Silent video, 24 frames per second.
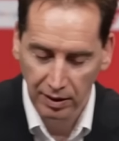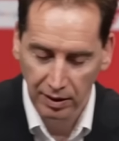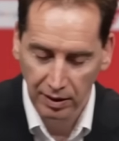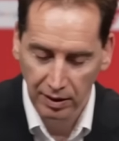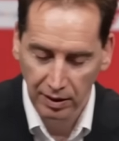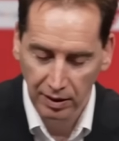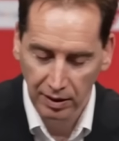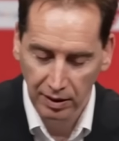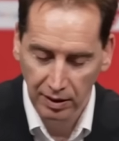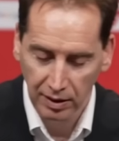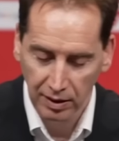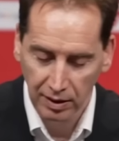
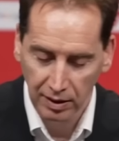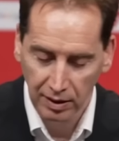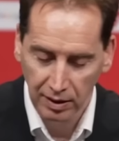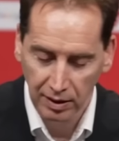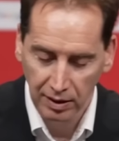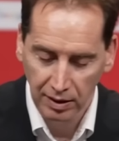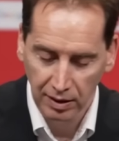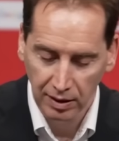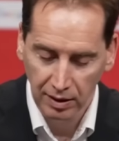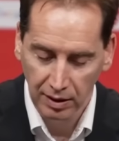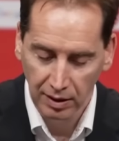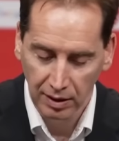you offered the
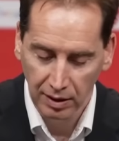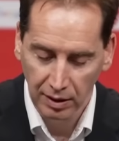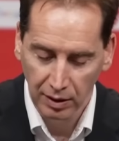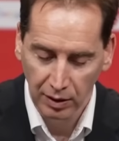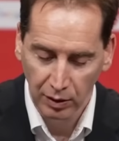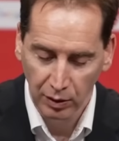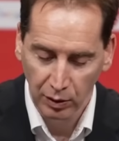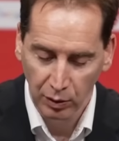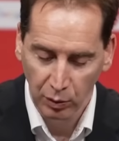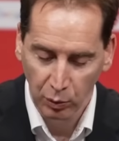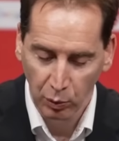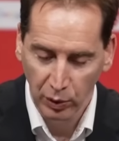job to?
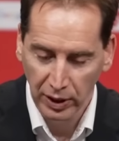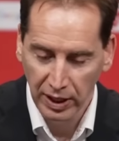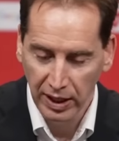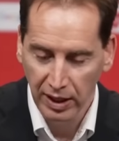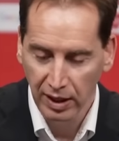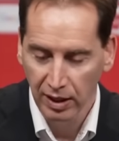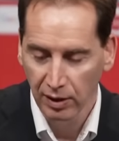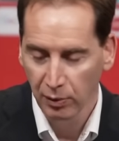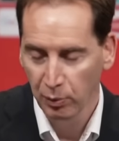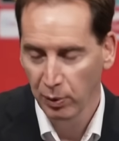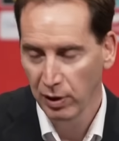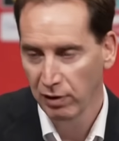
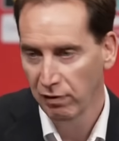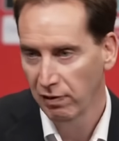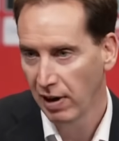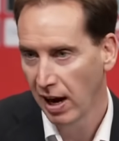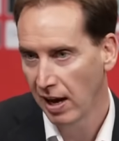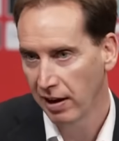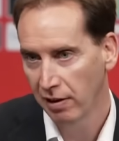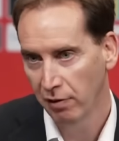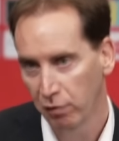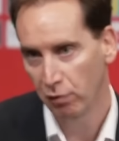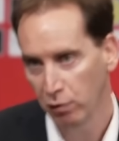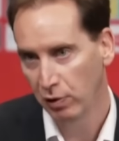We, we
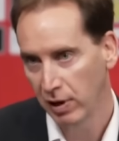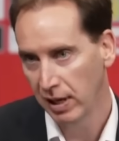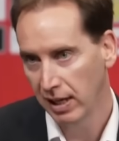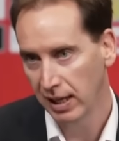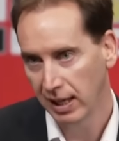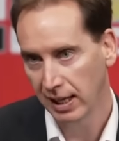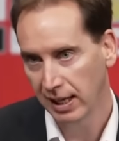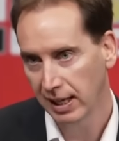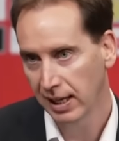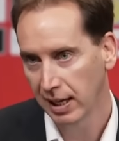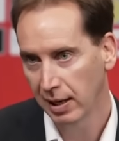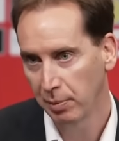ran a
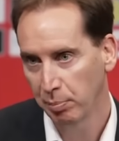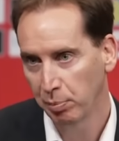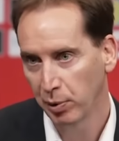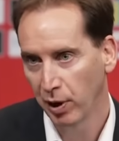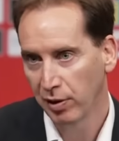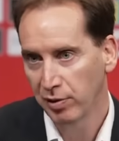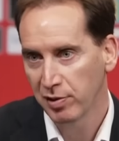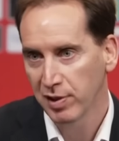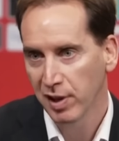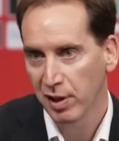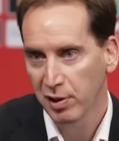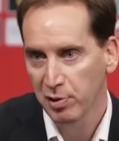really clear
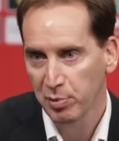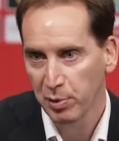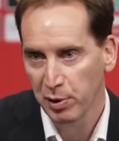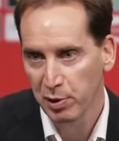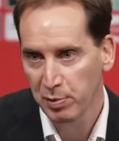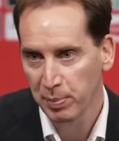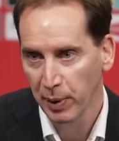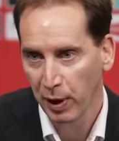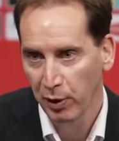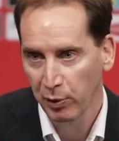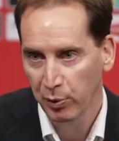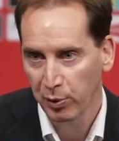process. We
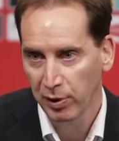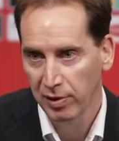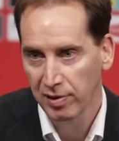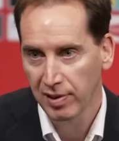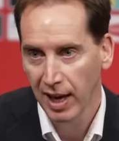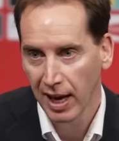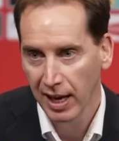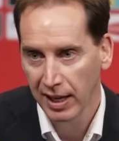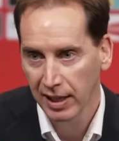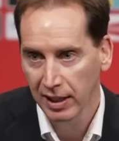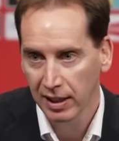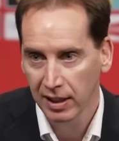spoke with
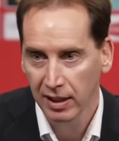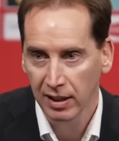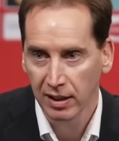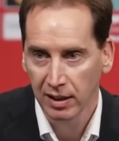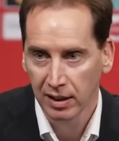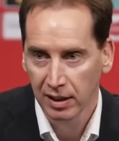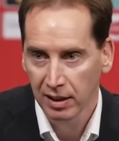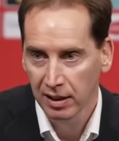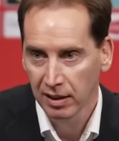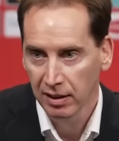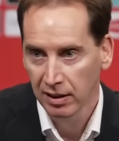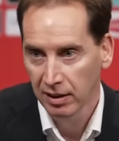10,
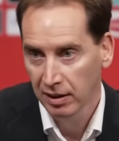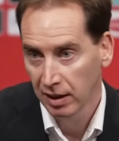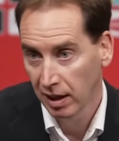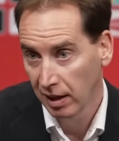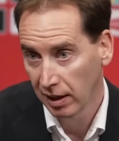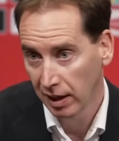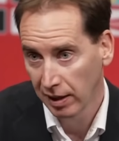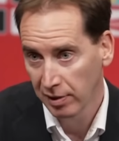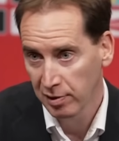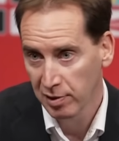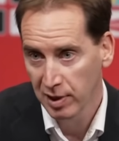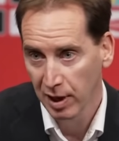
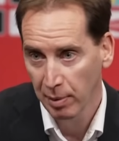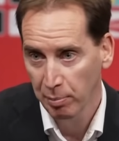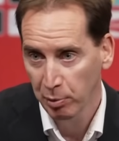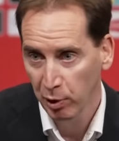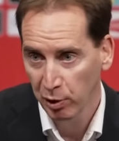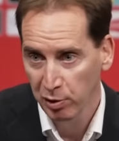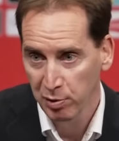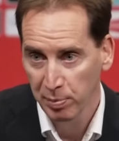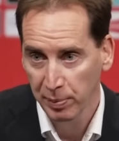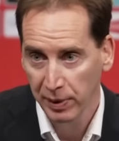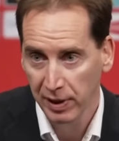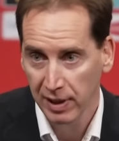like I say,
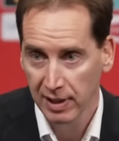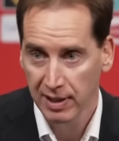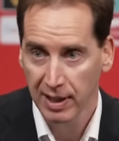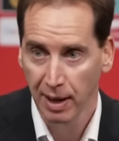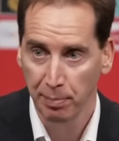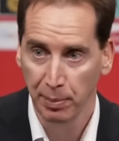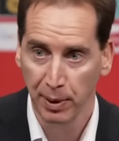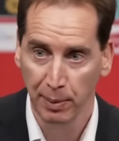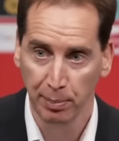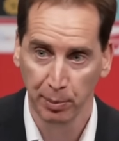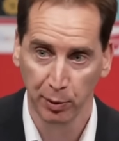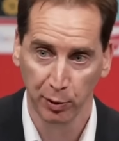approximately 10
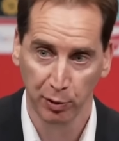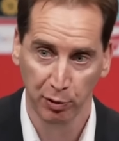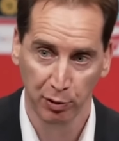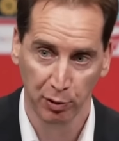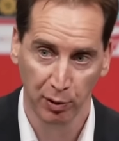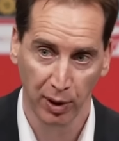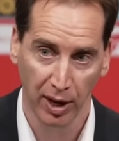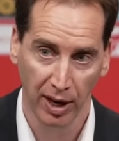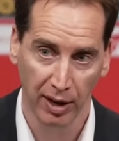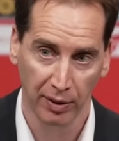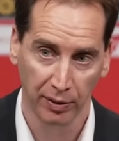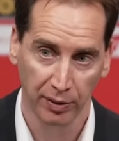people
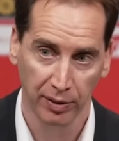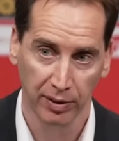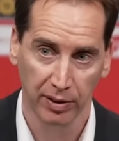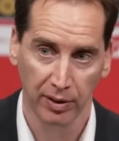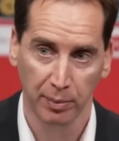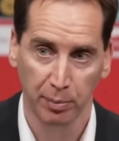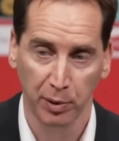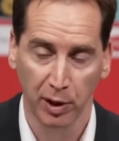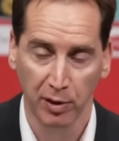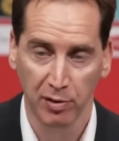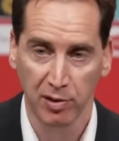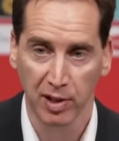throughout the
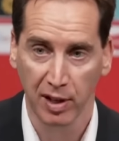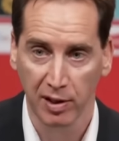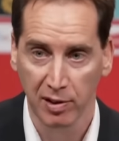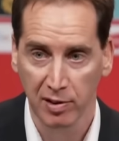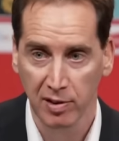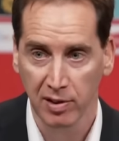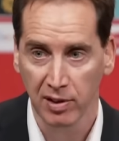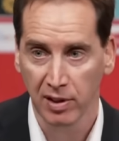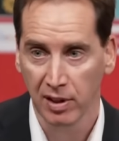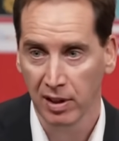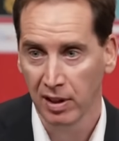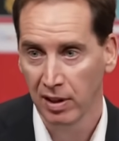process.